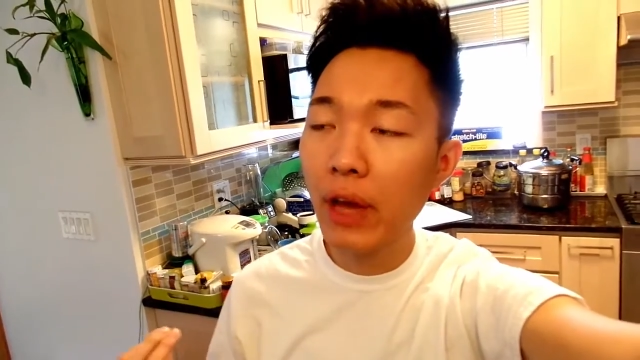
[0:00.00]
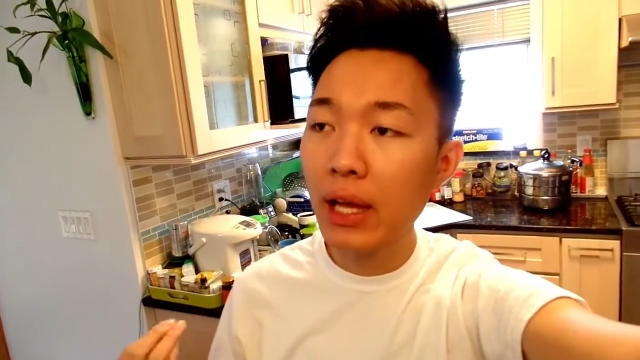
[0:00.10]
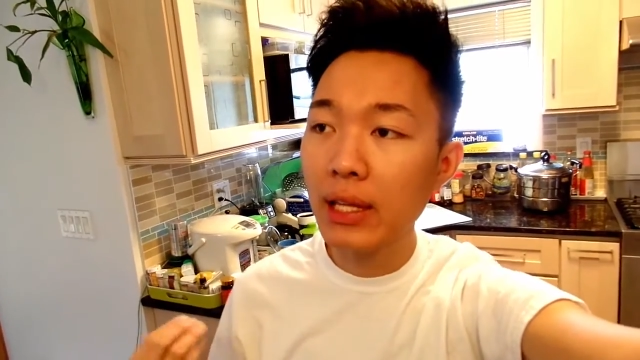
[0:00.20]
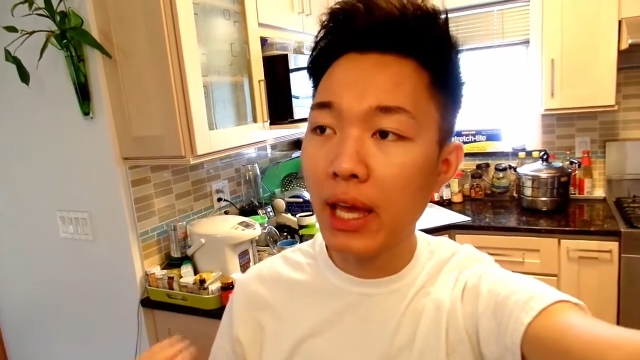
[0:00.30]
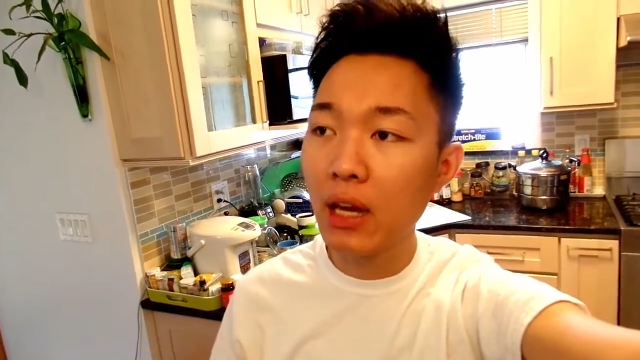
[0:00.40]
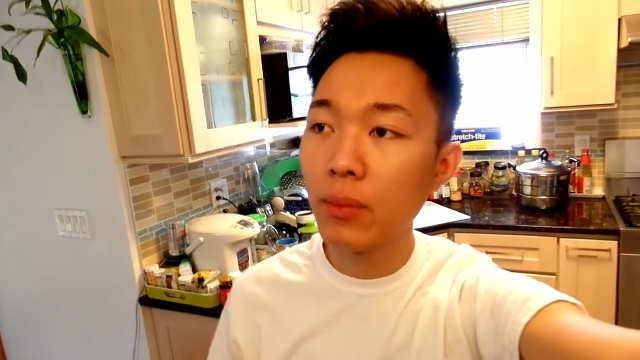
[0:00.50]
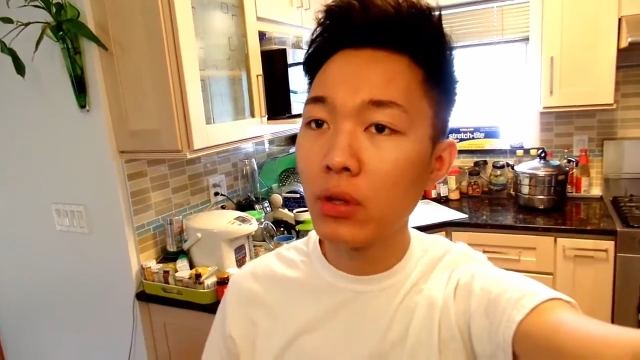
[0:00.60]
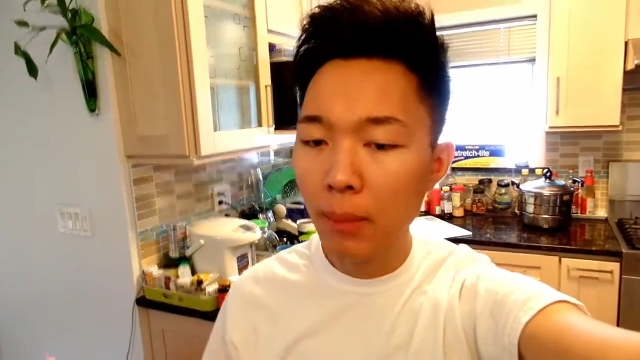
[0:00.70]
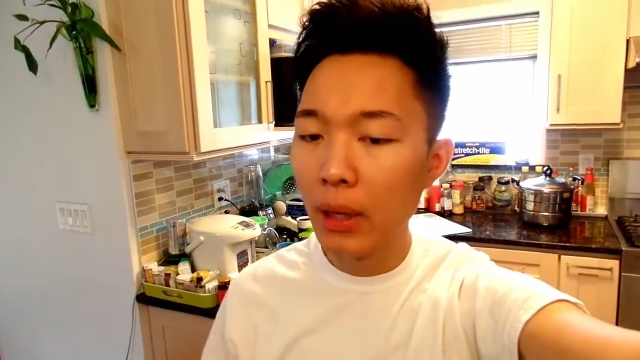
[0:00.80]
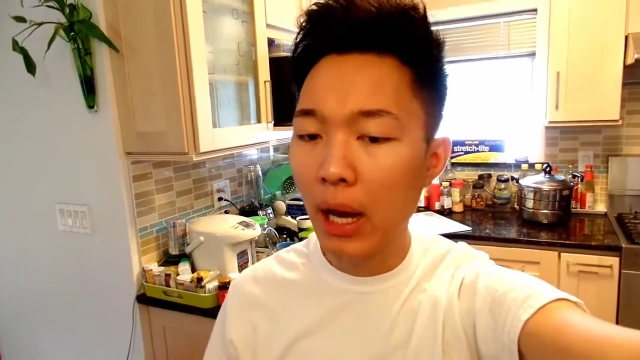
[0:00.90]
had
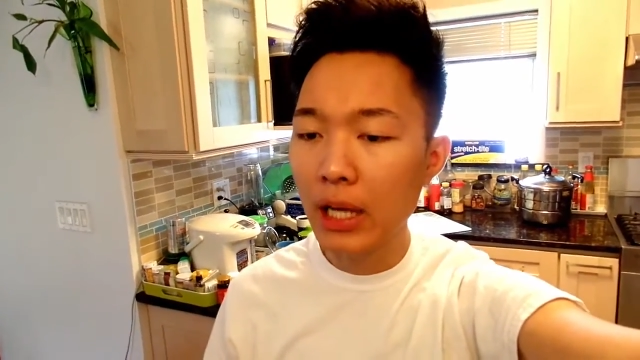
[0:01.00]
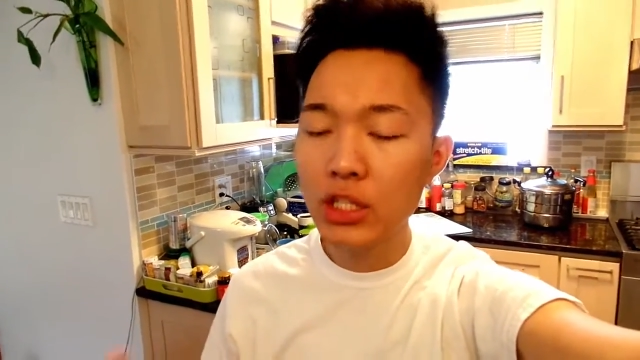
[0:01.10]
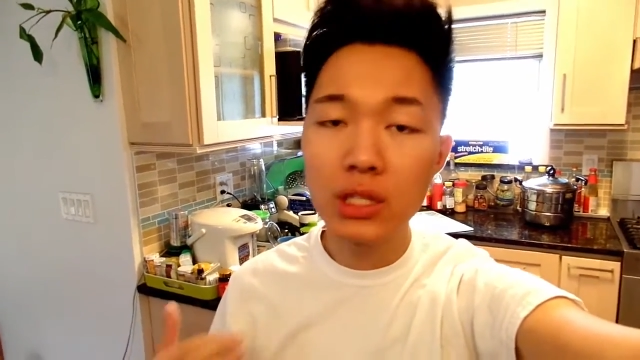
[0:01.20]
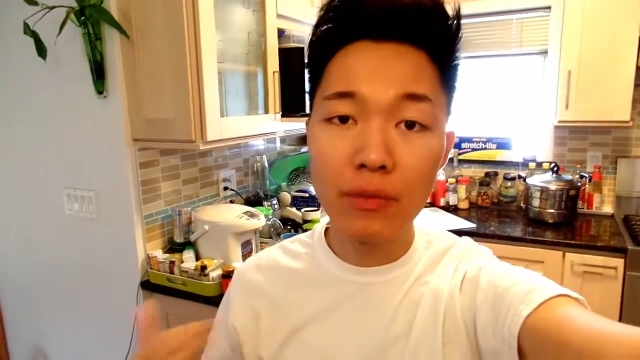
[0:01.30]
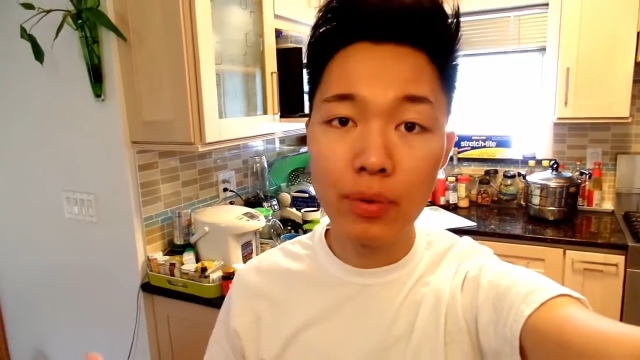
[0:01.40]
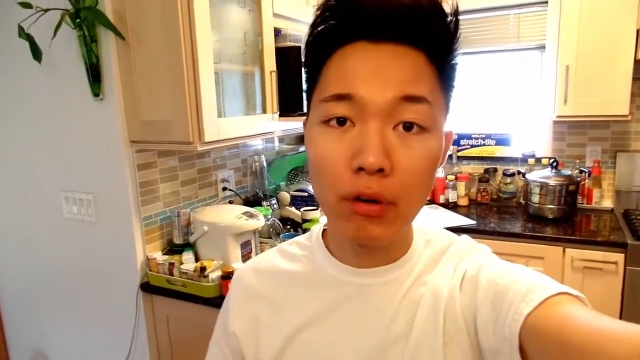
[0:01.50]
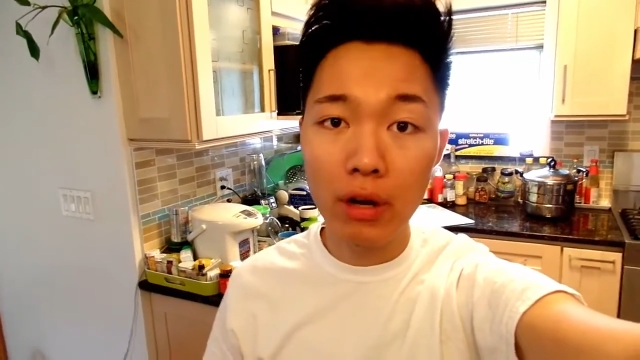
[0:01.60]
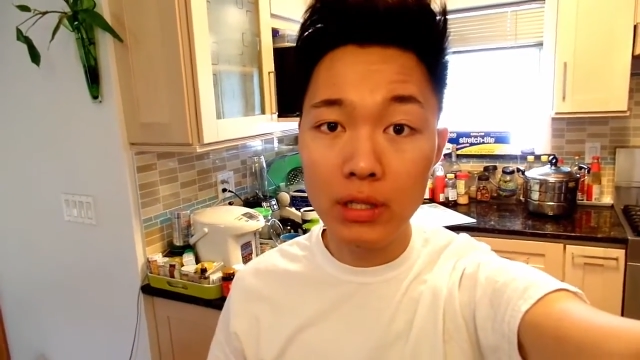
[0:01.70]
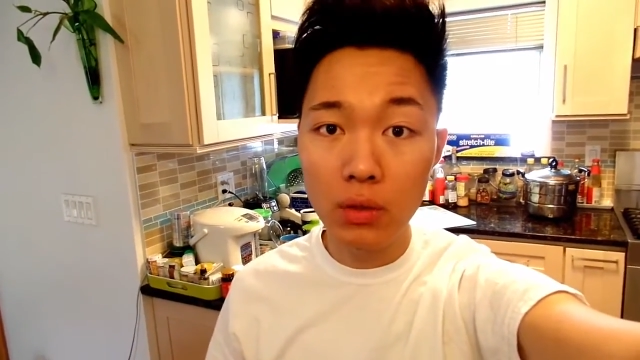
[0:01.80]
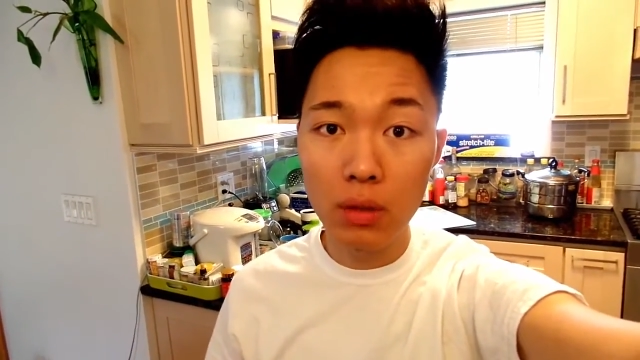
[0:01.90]
Campbell, but I just love
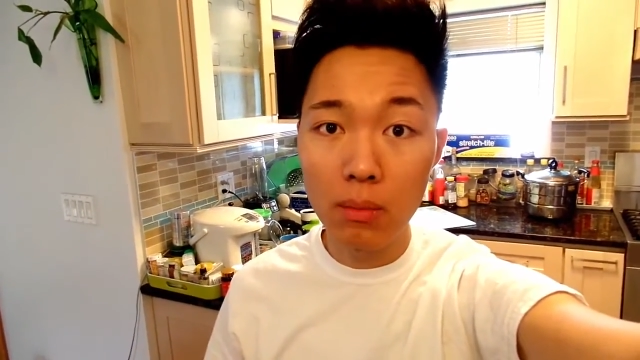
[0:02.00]
Progresso the